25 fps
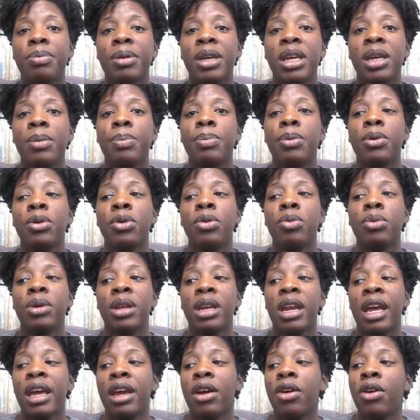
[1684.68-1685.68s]
people
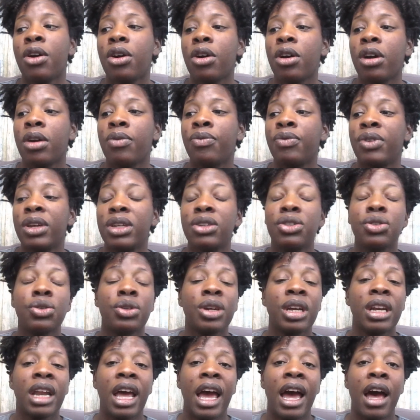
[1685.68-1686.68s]
when they are
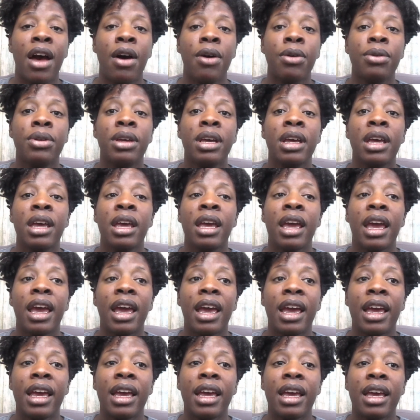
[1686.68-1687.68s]
venturing out
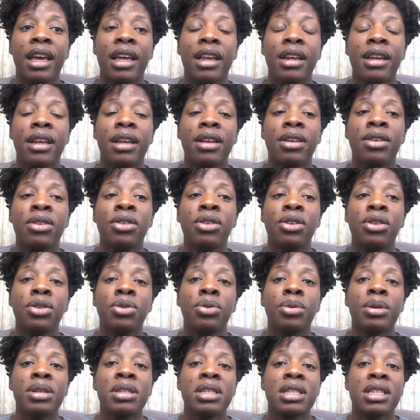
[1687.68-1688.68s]
and
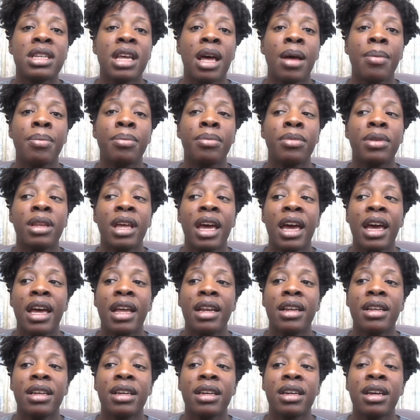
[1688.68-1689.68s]
doing something
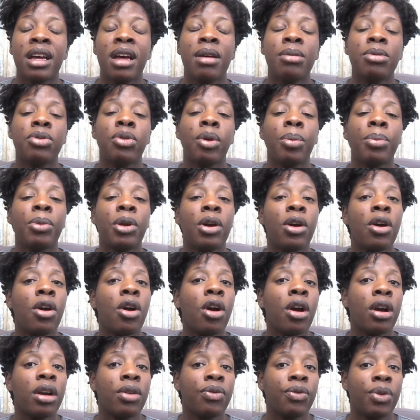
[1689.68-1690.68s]
that comes from their
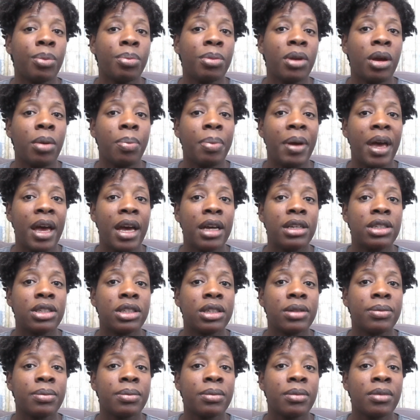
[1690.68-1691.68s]
heart and from their
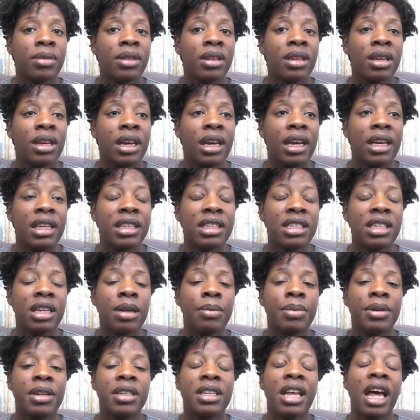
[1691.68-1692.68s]
passion and
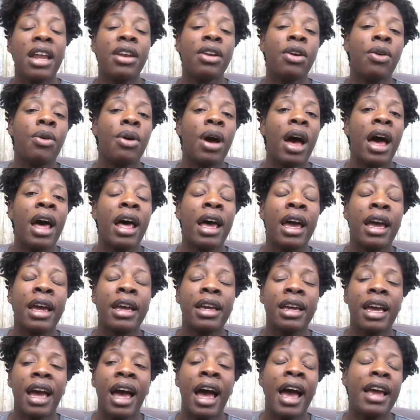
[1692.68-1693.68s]
stuff, because I know
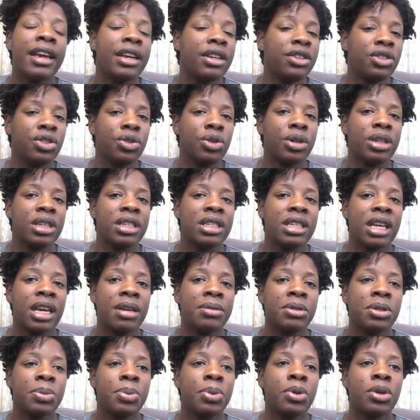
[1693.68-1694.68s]
I I enjoy the
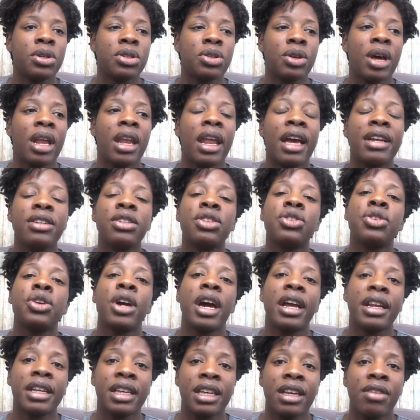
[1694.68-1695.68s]
same support, so I like to
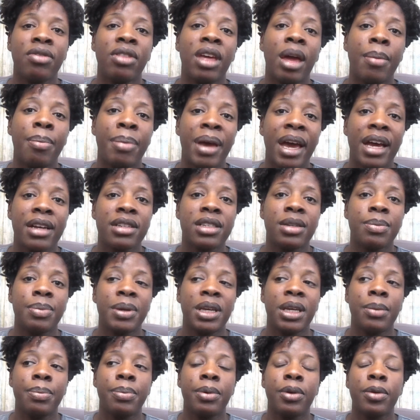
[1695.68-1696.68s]
try to give that back to
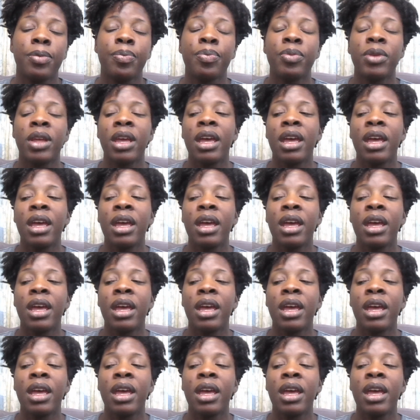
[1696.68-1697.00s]
people.